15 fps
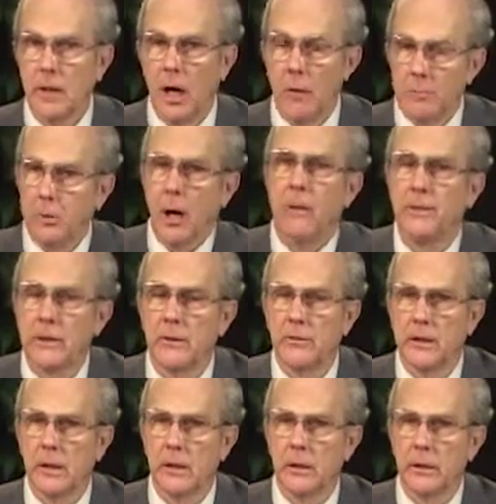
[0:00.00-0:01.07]
a prophet
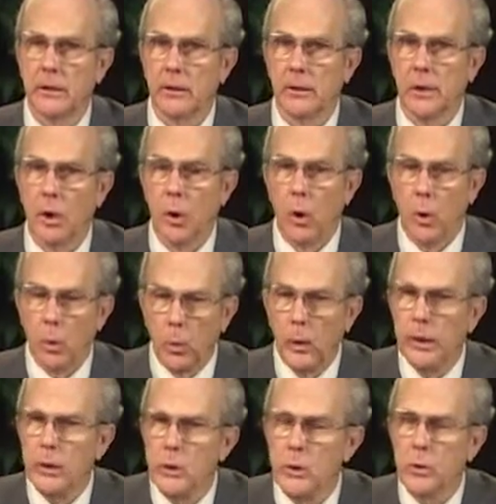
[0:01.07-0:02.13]
of God.
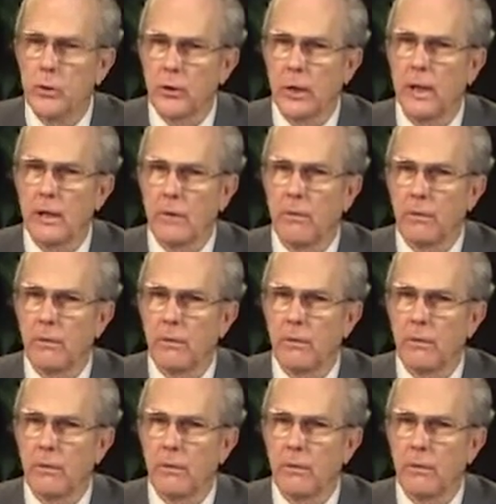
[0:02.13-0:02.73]
What do you think